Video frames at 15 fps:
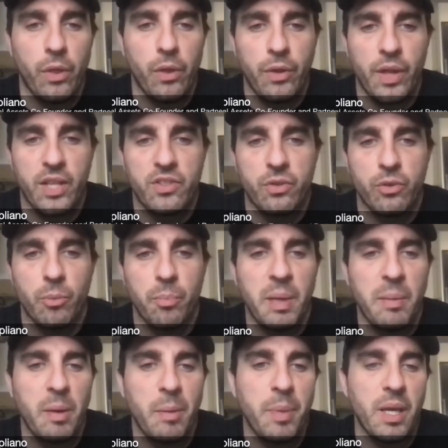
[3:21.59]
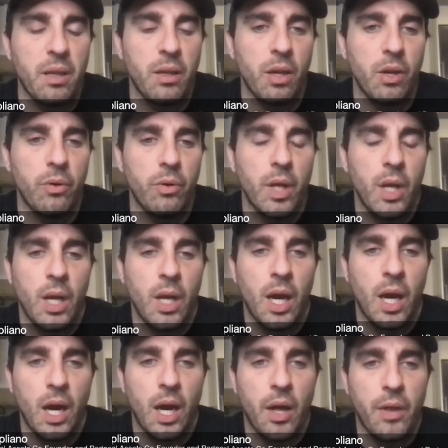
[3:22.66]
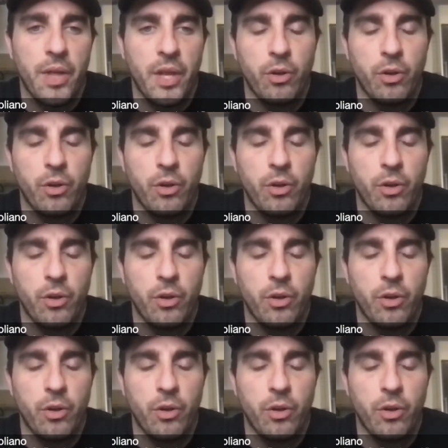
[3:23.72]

whether that's through a PPP loan uh,